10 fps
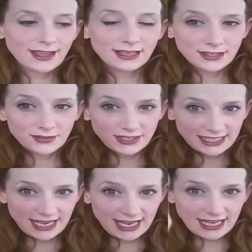So
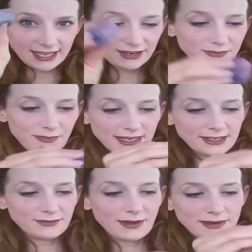just take your
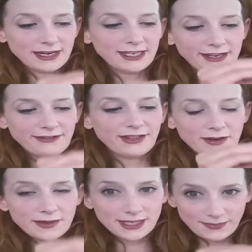sponge, rub it onto your Fleur
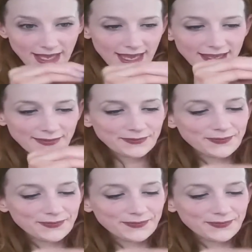Prisma cake.